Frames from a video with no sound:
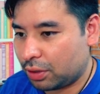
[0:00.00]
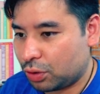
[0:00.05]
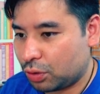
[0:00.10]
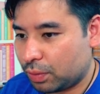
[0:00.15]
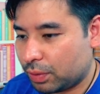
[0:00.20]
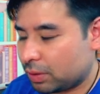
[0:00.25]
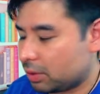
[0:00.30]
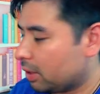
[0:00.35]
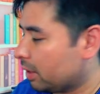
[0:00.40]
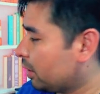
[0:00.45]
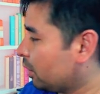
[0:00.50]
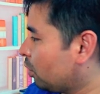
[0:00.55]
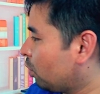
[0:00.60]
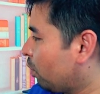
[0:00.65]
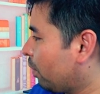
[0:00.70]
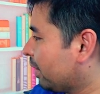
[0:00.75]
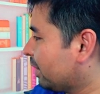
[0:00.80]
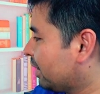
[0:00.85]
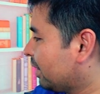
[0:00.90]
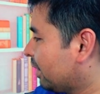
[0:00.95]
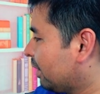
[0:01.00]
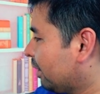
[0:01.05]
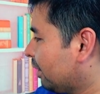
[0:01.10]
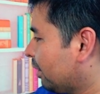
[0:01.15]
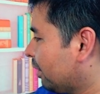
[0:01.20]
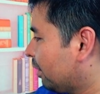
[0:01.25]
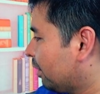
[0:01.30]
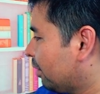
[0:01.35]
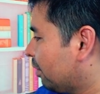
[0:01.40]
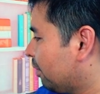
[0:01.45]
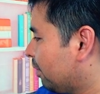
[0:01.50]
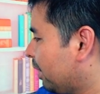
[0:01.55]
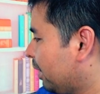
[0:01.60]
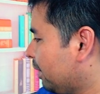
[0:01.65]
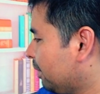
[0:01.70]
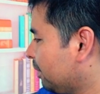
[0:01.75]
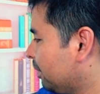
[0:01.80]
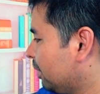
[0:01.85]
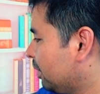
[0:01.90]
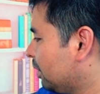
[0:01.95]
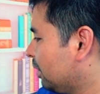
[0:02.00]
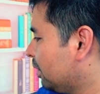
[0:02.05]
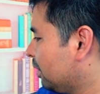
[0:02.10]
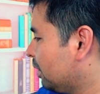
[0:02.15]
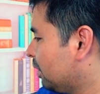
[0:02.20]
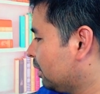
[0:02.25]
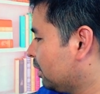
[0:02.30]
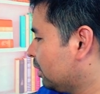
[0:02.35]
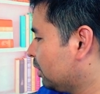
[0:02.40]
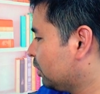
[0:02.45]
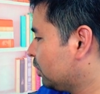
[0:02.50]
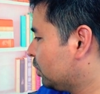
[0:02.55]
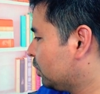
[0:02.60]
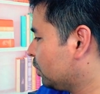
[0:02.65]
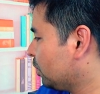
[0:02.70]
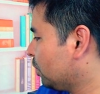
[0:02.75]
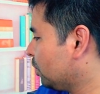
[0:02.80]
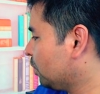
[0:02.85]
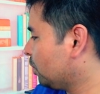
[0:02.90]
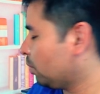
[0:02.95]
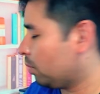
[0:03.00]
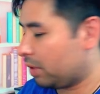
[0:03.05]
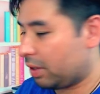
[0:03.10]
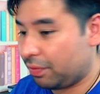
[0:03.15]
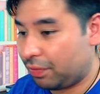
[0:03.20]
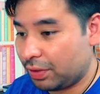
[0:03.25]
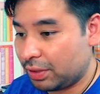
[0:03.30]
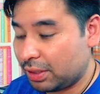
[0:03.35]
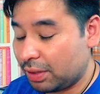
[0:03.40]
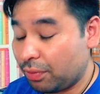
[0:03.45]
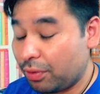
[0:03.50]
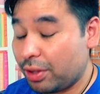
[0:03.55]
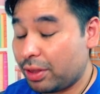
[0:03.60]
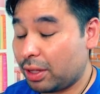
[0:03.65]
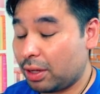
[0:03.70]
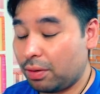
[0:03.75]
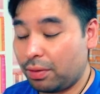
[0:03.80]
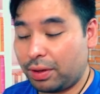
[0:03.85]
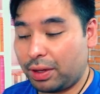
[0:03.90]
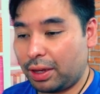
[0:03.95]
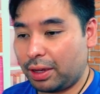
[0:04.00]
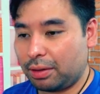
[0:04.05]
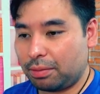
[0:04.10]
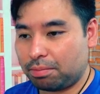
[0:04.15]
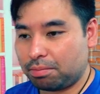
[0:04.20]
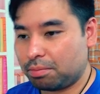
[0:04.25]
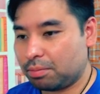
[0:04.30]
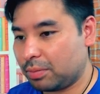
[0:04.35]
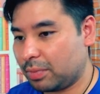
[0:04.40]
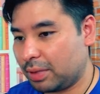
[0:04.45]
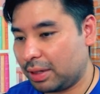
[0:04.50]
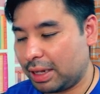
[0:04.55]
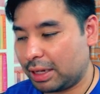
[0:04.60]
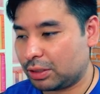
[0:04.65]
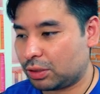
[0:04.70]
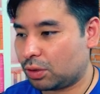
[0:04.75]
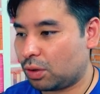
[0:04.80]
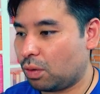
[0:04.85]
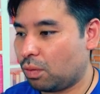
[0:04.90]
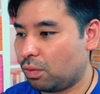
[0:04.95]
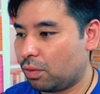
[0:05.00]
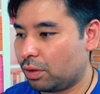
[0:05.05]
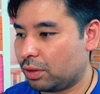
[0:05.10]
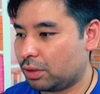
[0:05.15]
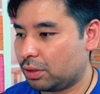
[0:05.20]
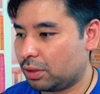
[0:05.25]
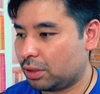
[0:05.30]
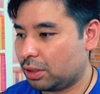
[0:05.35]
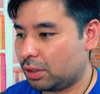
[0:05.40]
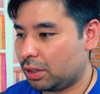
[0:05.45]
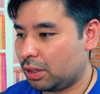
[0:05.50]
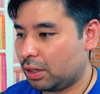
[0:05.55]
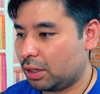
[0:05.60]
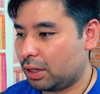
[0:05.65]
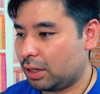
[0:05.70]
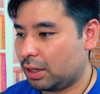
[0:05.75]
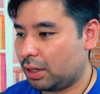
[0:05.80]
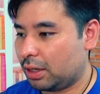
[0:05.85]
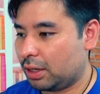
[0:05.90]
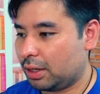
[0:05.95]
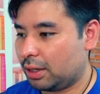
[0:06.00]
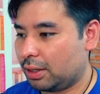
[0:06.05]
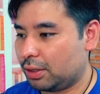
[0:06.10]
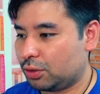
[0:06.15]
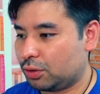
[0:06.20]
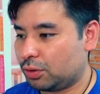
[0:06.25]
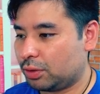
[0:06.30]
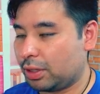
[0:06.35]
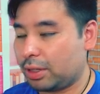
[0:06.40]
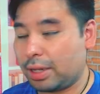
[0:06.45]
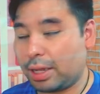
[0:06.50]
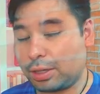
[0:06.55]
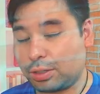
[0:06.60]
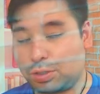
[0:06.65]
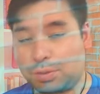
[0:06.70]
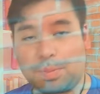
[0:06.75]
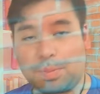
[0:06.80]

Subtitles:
it was like quite clear, right? So if it's everything okay, let's go on to the next